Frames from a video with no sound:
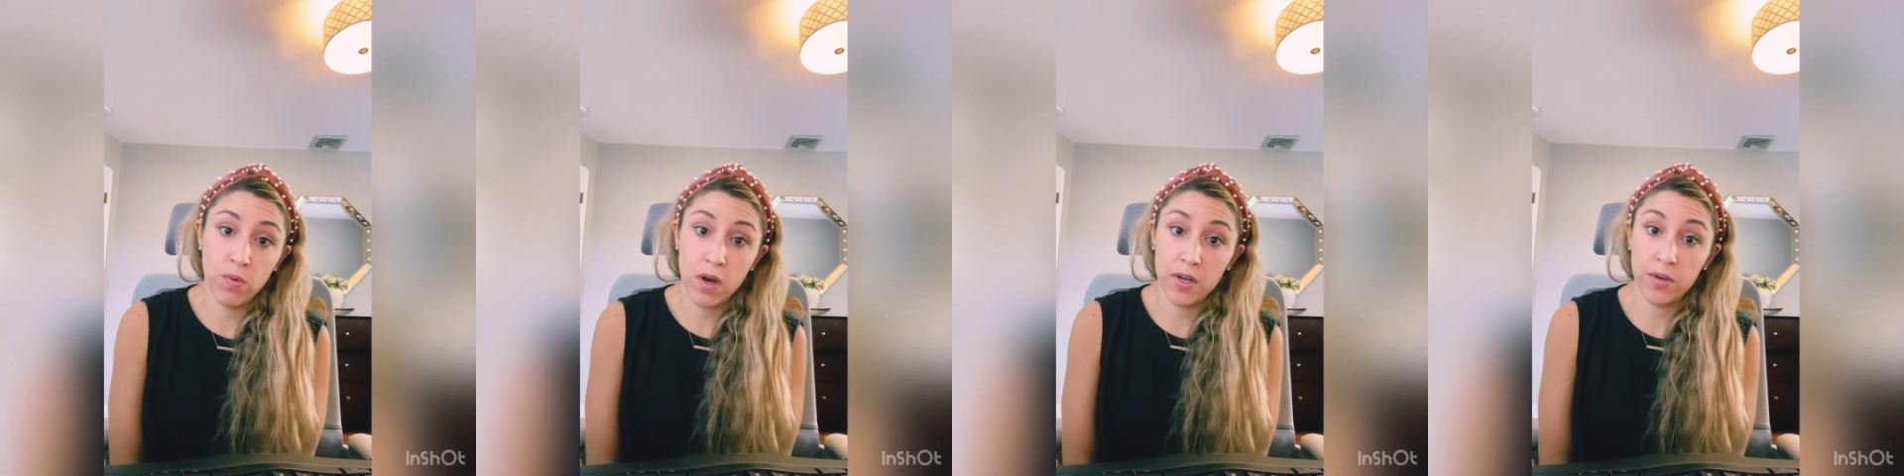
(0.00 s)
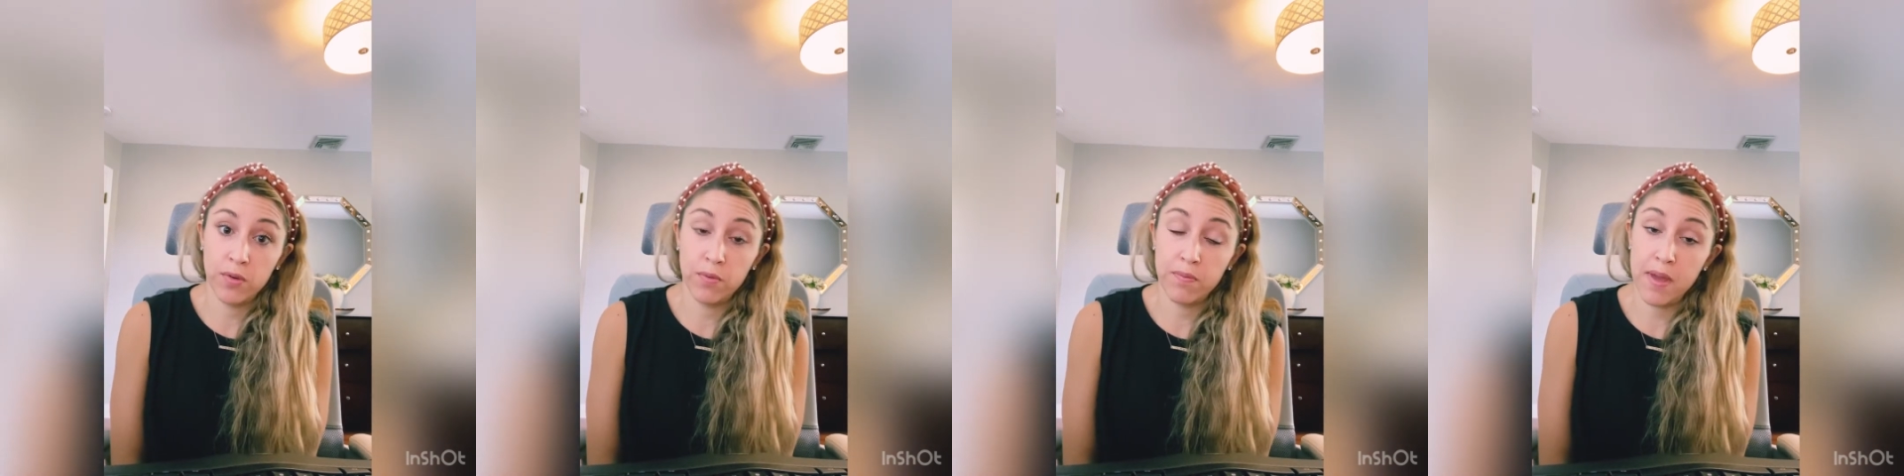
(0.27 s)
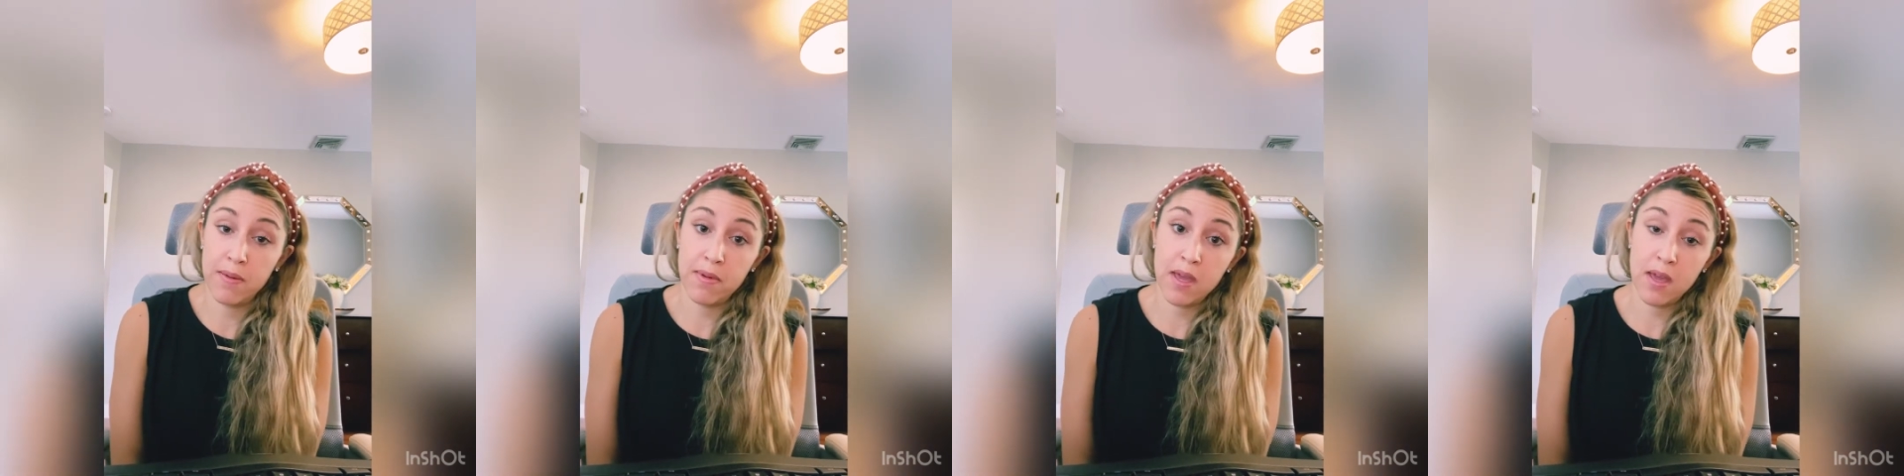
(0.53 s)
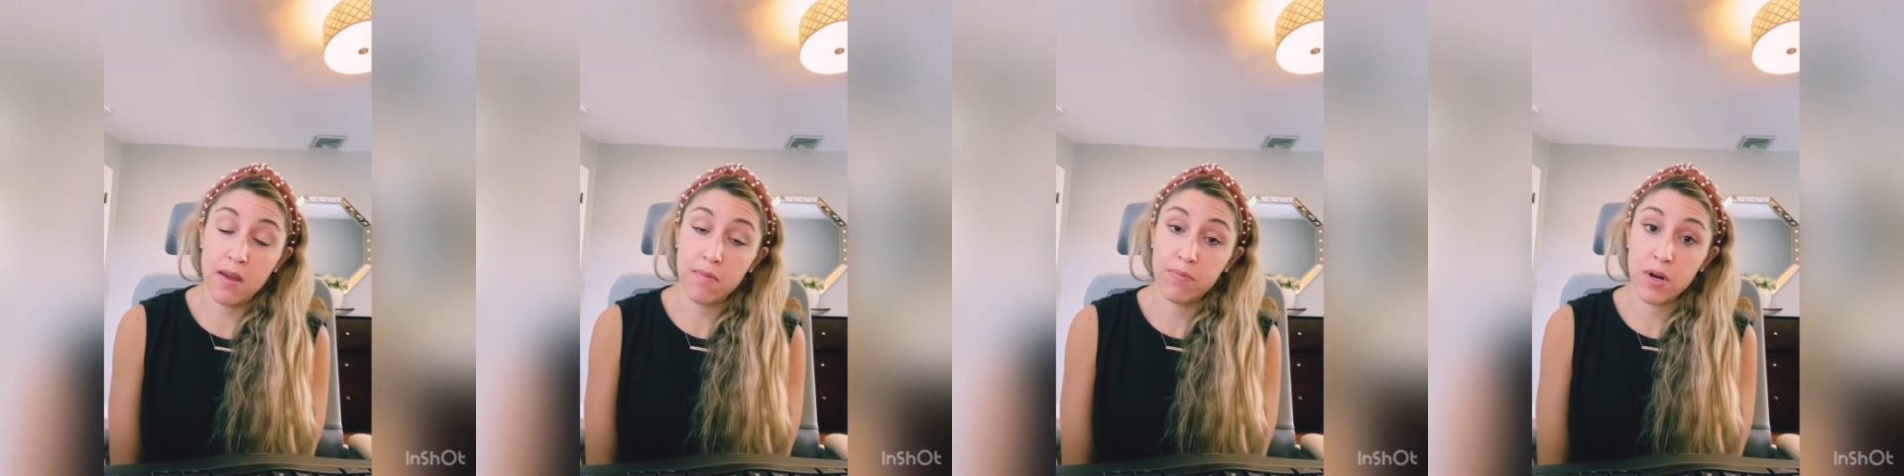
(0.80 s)
want to
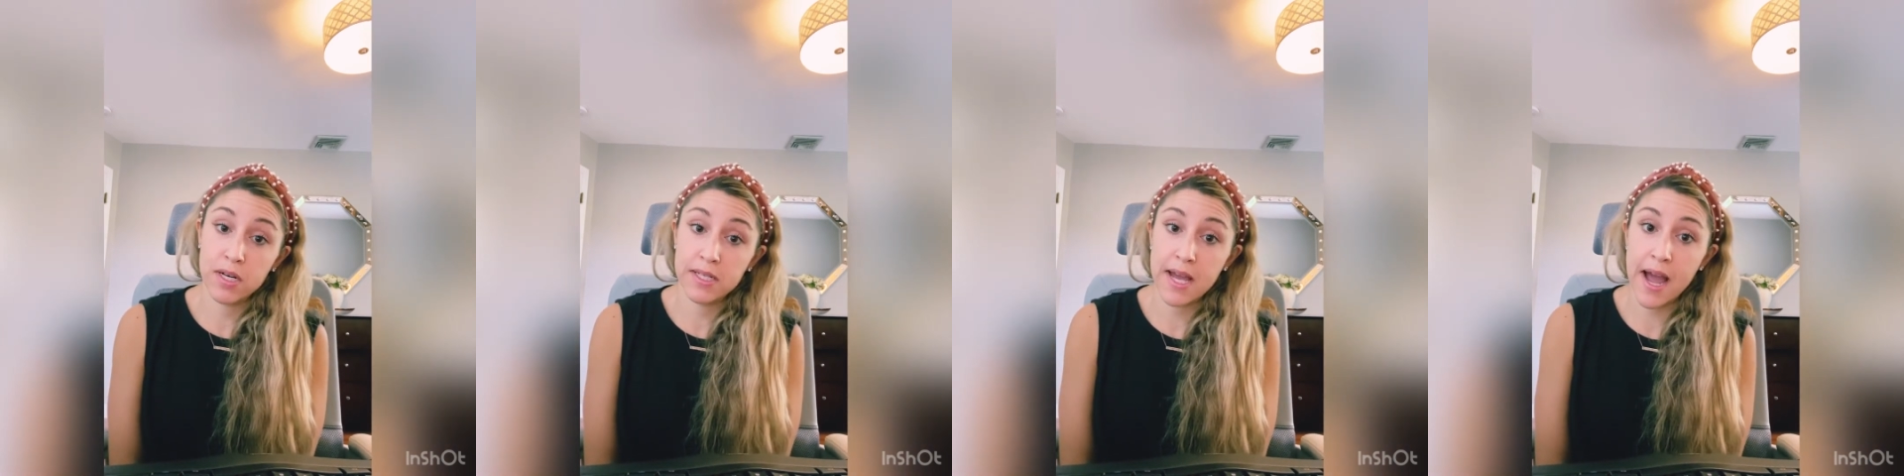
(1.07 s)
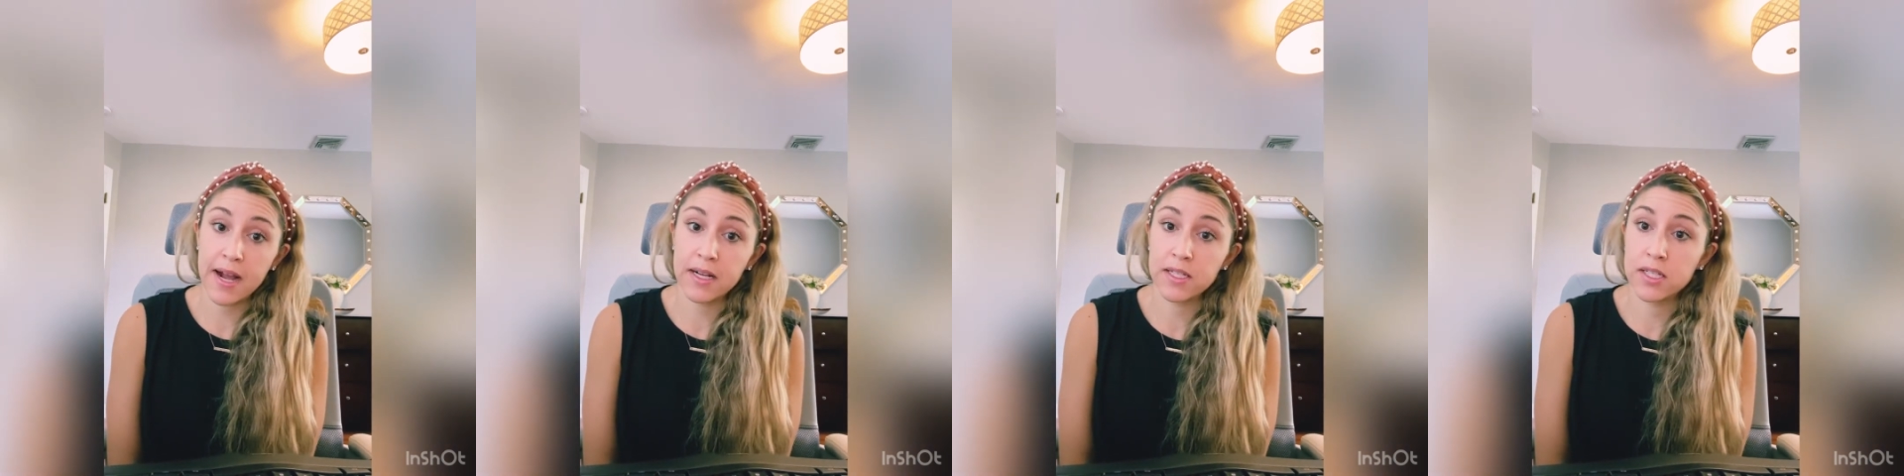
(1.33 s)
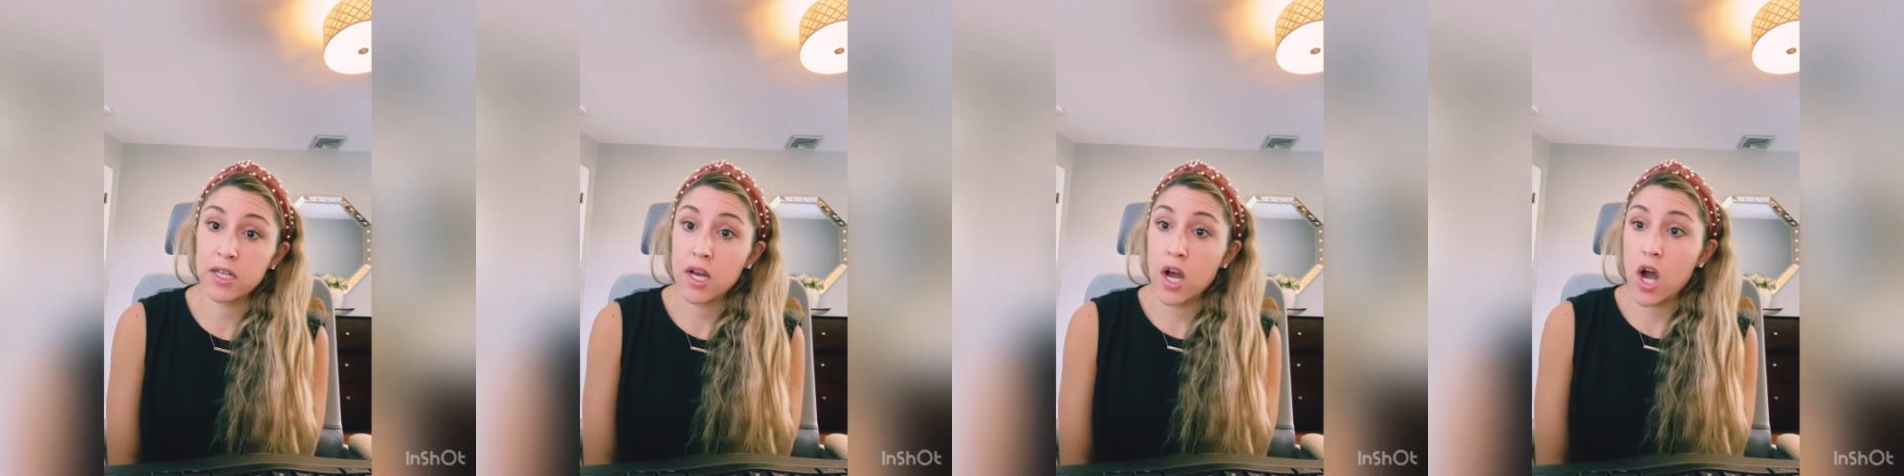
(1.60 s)
maybe protect?